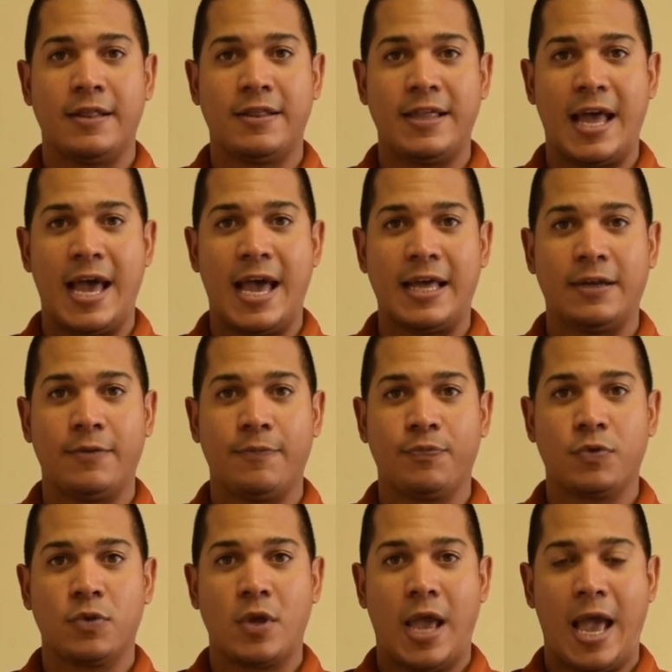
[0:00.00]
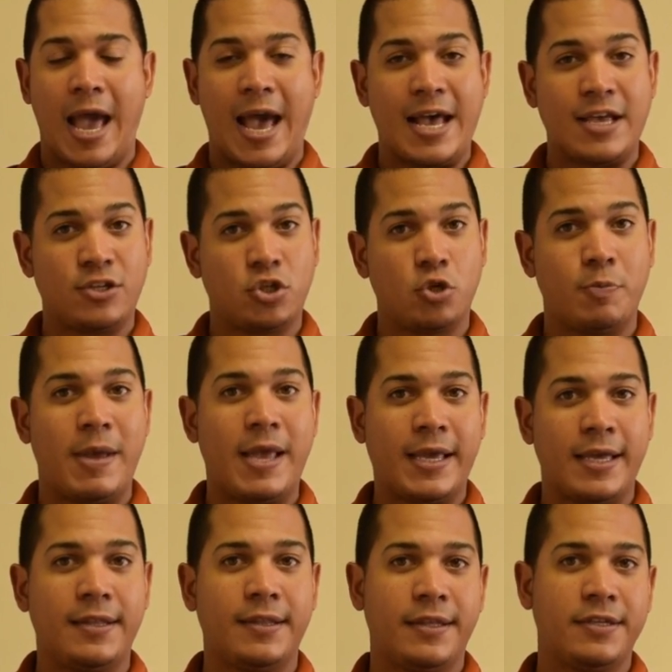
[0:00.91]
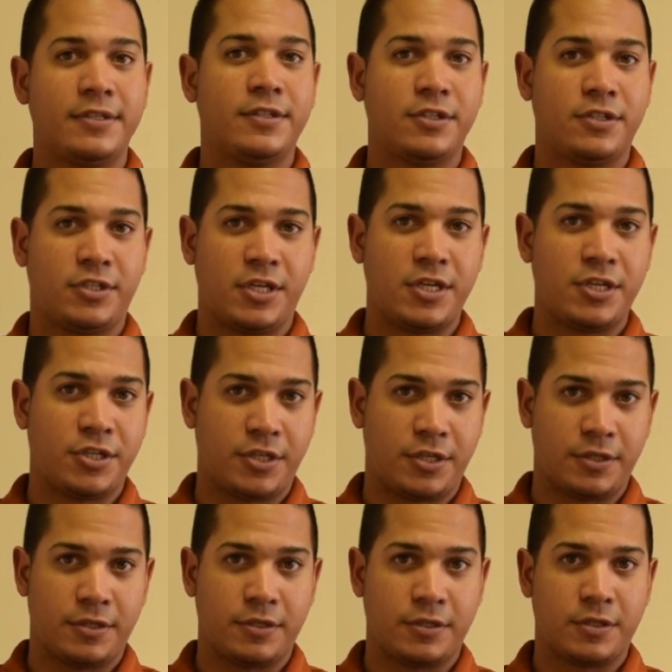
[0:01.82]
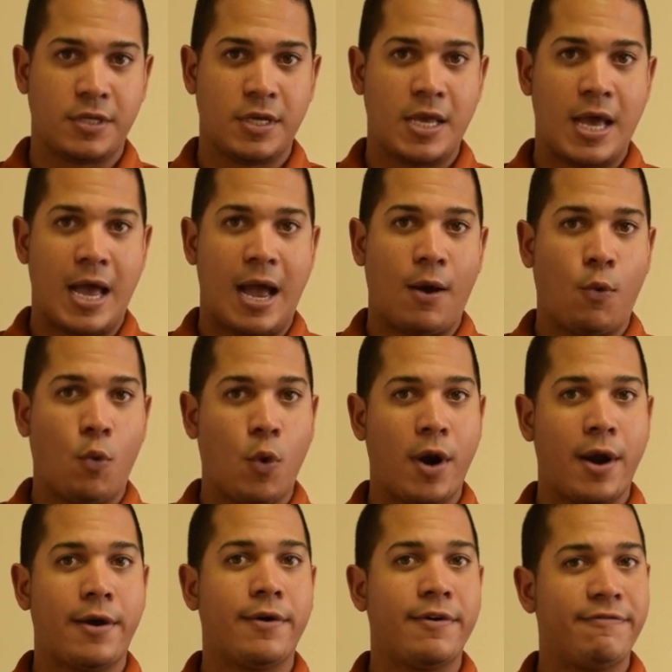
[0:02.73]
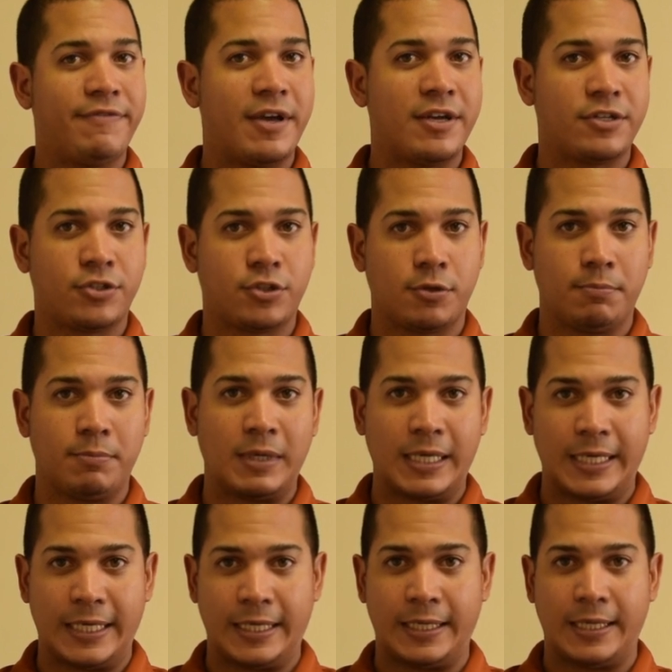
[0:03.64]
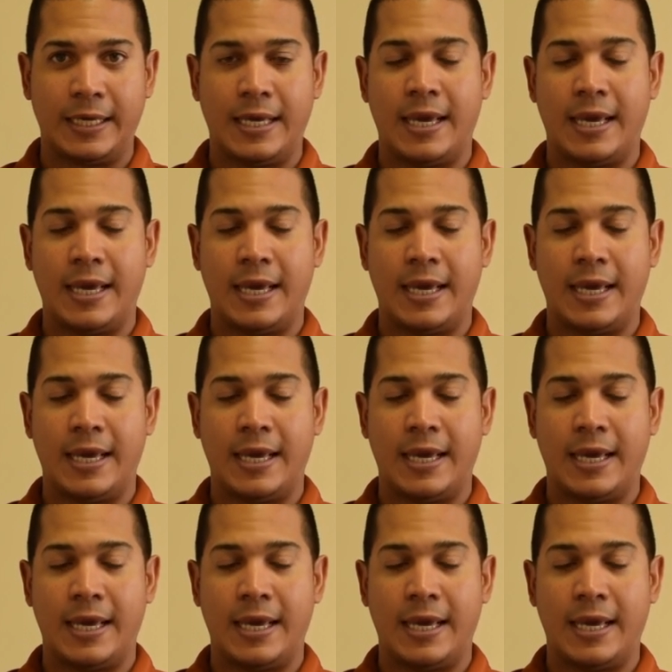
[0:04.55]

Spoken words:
that as you're making these decisions on where to invest your money,